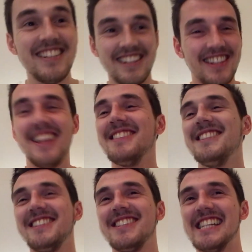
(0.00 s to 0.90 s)

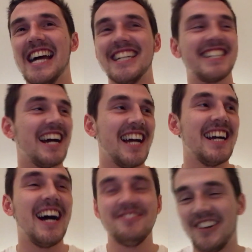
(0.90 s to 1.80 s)
This is a nice
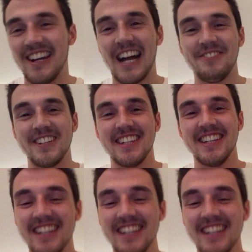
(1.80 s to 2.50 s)
night. I'm very happy.